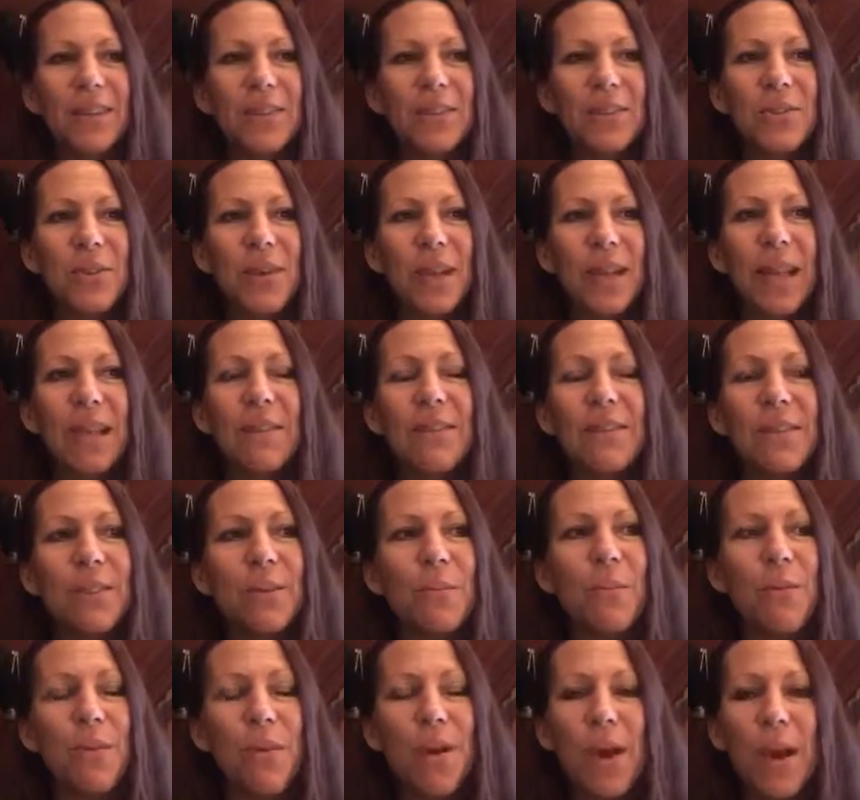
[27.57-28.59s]
So I gave it
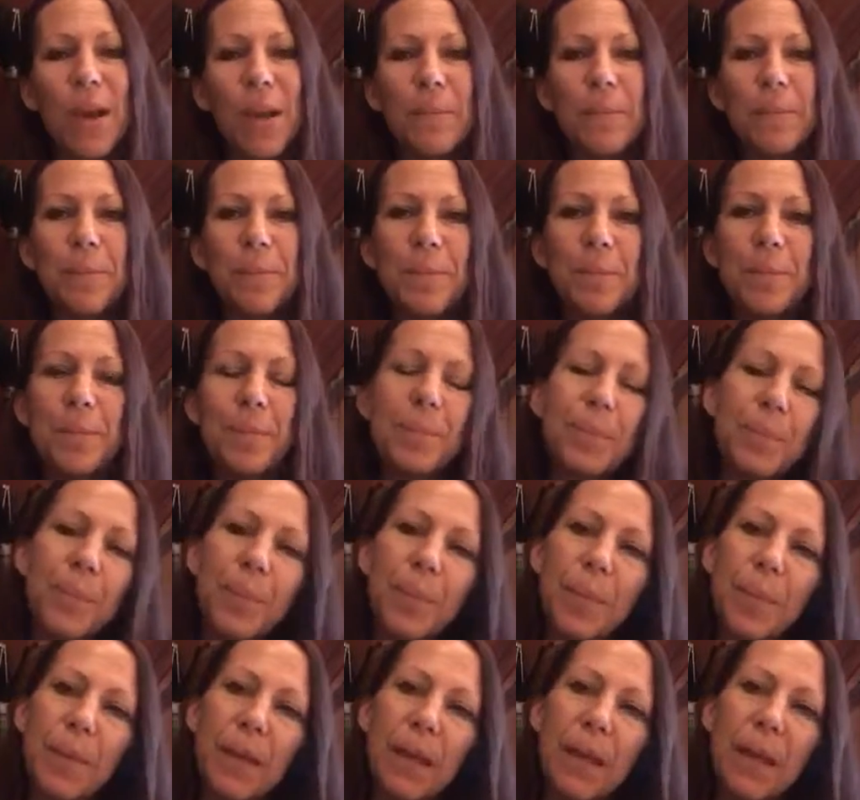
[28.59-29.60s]
some thought,
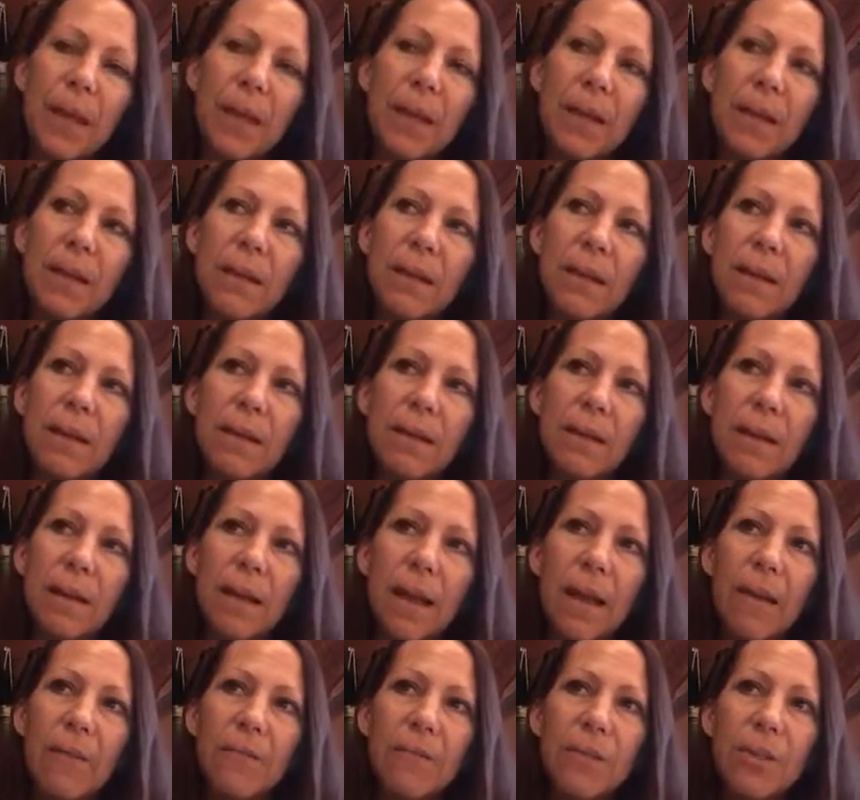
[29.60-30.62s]
and
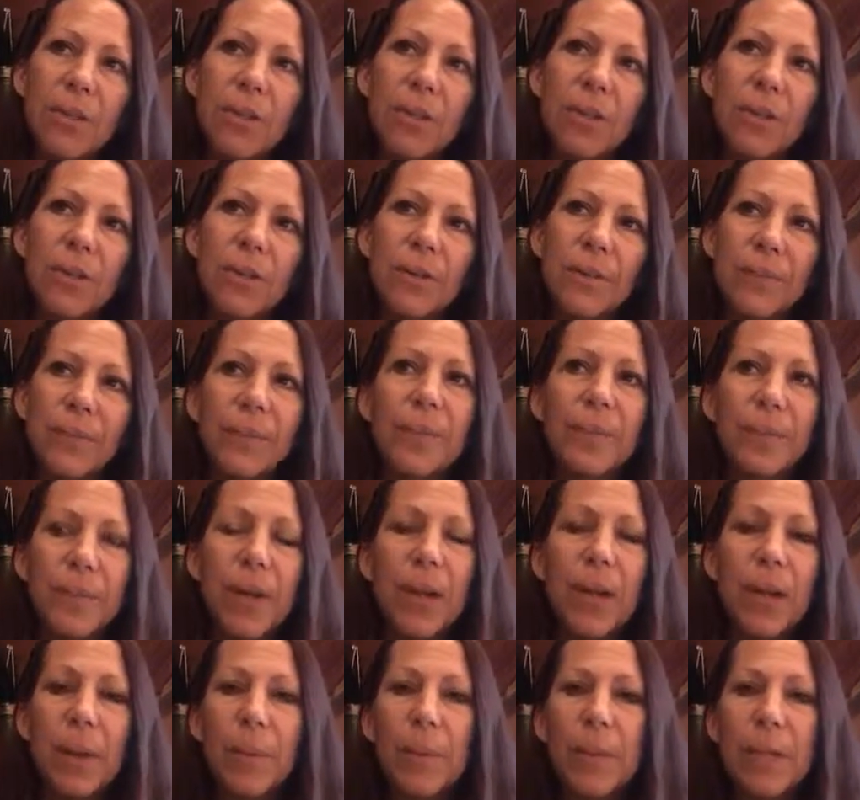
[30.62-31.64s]
after
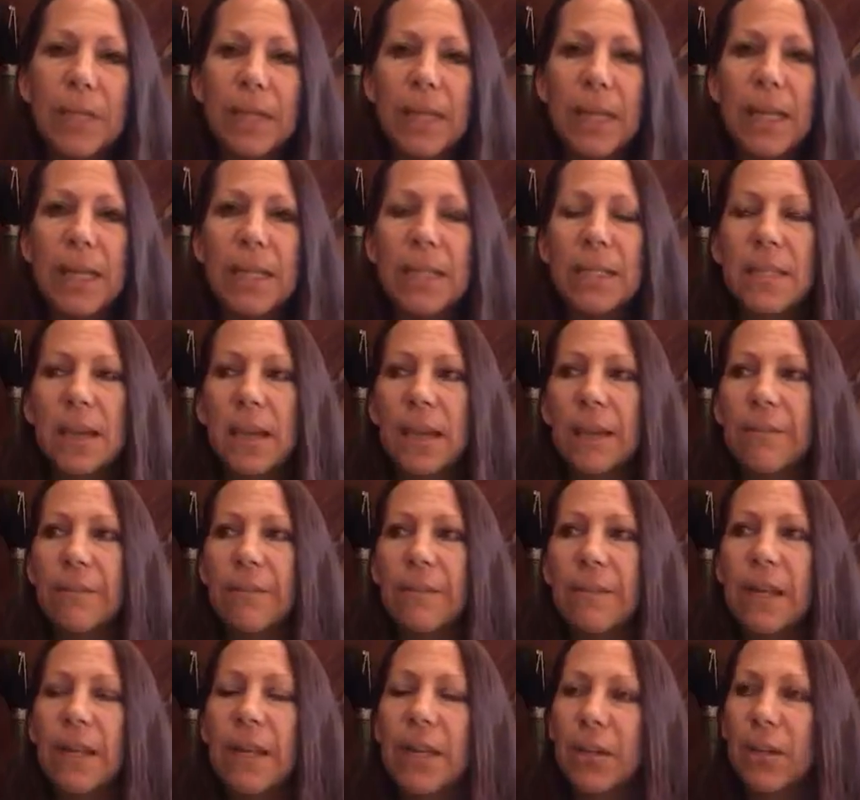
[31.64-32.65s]
a couple of days, I
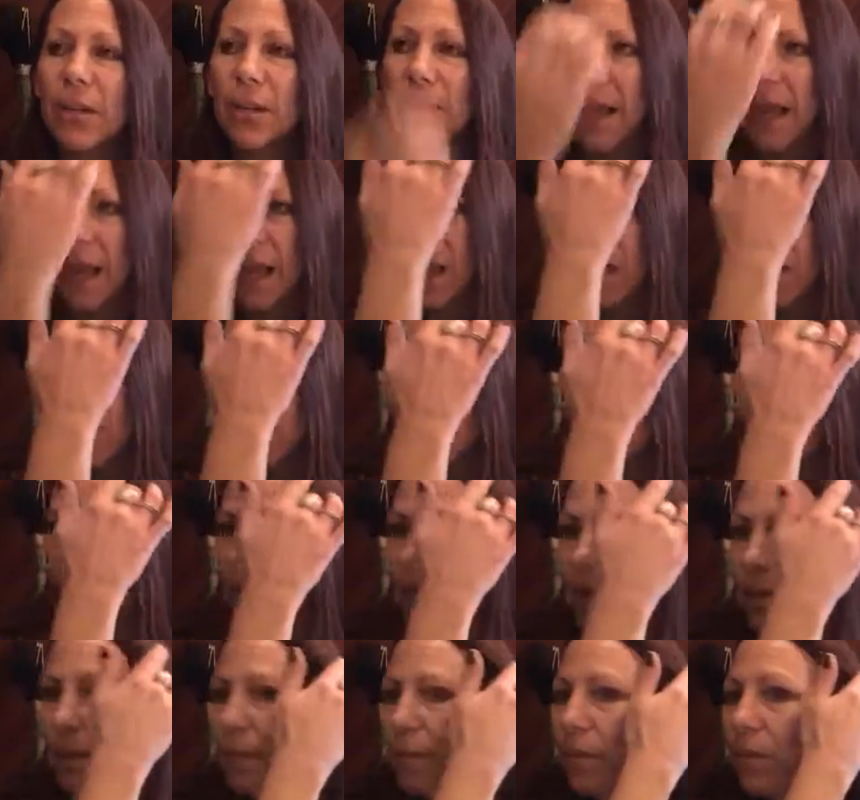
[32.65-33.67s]
figured
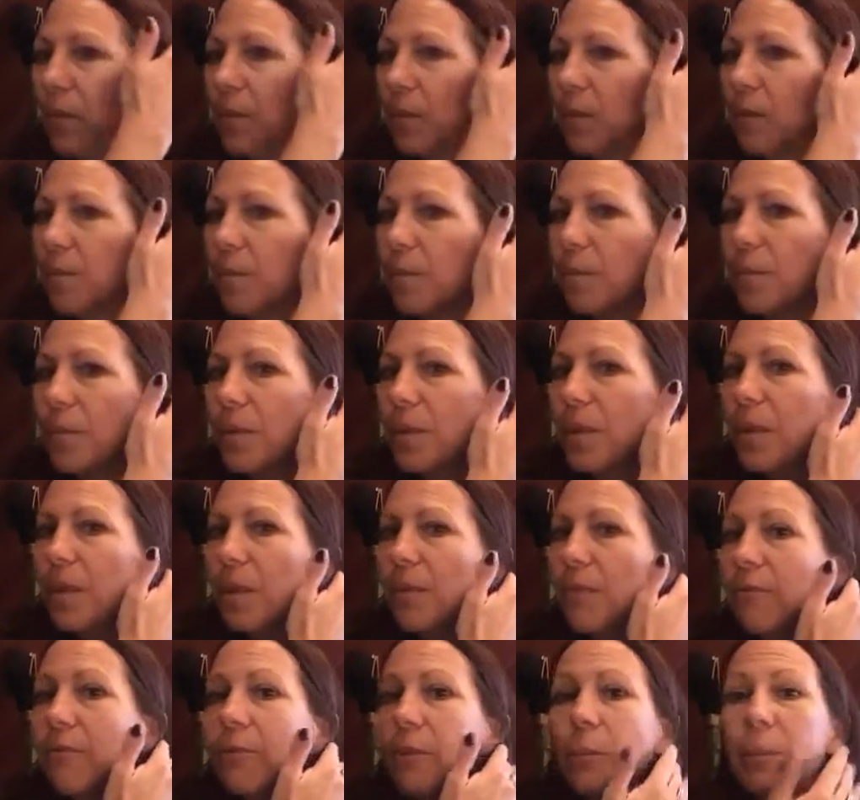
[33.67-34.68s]
out,
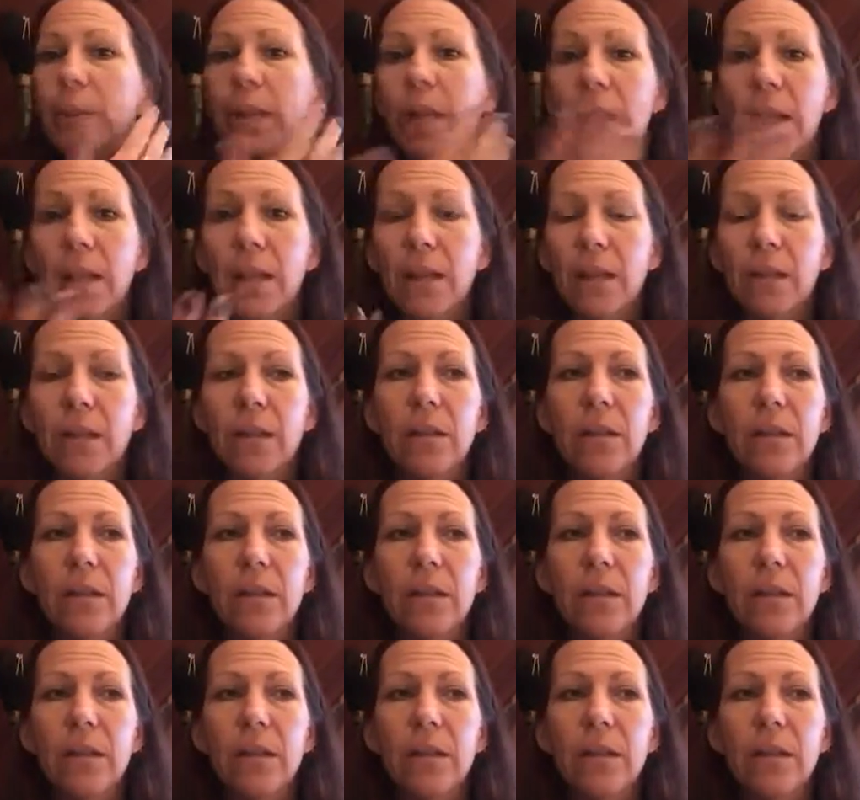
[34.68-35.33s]
for me,